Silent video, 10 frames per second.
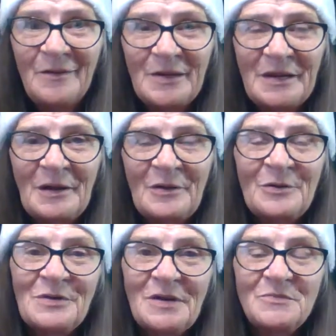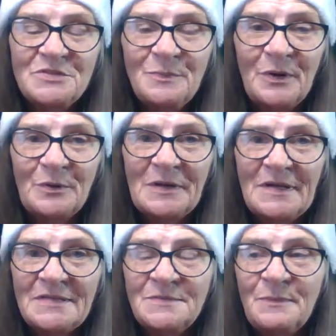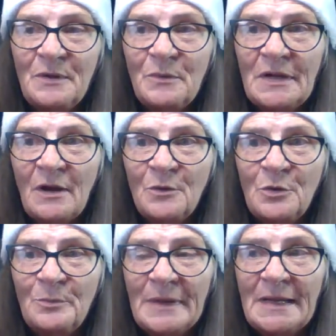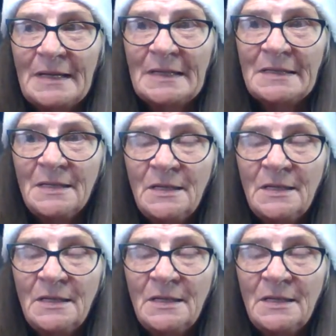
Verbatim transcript: we got her name was Bernice, but we called her Beanie.